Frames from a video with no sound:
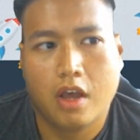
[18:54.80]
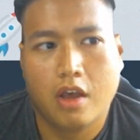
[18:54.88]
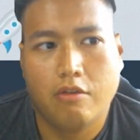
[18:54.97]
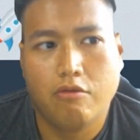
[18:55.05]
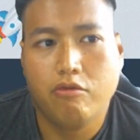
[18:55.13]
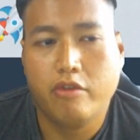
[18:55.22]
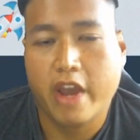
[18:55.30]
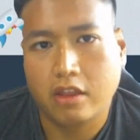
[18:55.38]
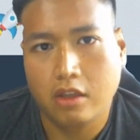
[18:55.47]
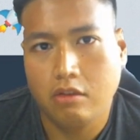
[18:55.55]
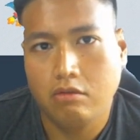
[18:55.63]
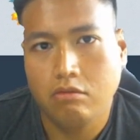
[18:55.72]

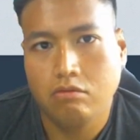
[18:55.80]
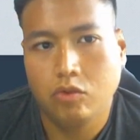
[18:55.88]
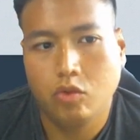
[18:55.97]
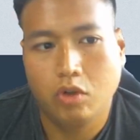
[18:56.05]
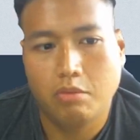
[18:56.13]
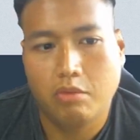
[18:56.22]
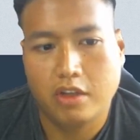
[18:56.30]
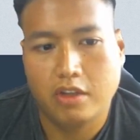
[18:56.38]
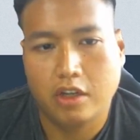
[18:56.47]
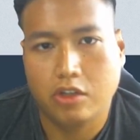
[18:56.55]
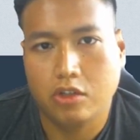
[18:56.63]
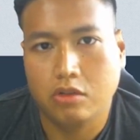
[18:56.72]
reacting to the price
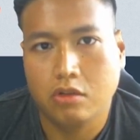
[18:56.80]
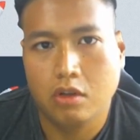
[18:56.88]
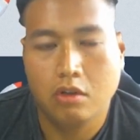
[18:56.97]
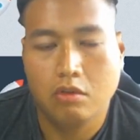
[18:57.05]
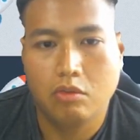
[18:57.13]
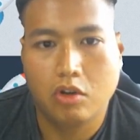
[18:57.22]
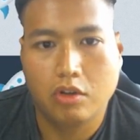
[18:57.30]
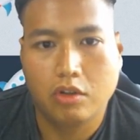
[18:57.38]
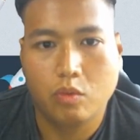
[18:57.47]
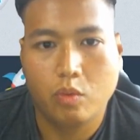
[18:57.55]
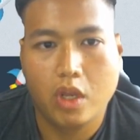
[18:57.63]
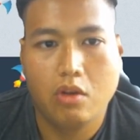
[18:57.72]
action, because
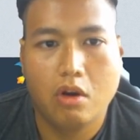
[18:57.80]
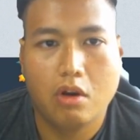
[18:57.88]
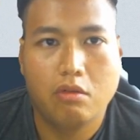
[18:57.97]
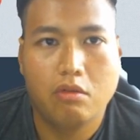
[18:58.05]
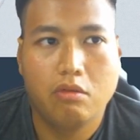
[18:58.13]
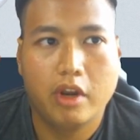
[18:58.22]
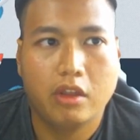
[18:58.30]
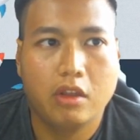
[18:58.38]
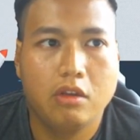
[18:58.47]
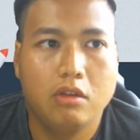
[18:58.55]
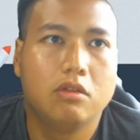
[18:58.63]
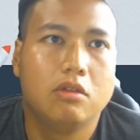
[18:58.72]
when you are
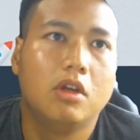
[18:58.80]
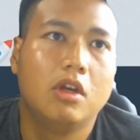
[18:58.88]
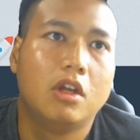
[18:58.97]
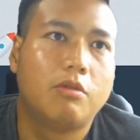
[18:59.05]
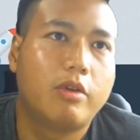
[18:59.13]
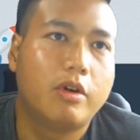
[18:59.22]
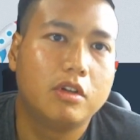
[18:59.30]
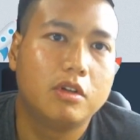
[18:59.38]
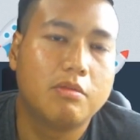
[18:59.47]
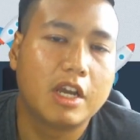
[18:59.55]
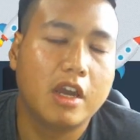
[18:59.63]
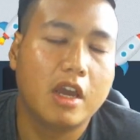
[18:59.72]
reacting, the
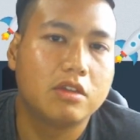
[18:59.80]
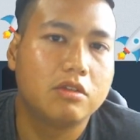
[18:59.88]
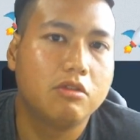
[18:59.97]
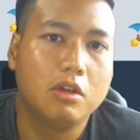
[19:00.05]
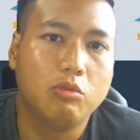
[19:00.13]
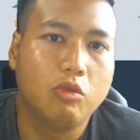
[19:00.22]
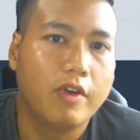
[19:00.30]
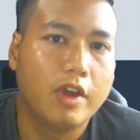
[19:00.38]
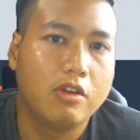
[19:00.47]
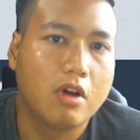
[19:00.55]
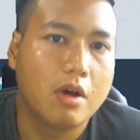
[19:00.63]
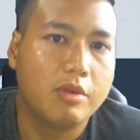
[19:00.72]
market has already moved and you
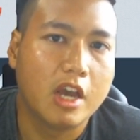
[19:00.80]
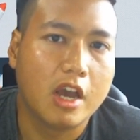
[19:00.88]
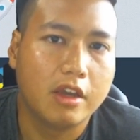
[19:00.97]
are behind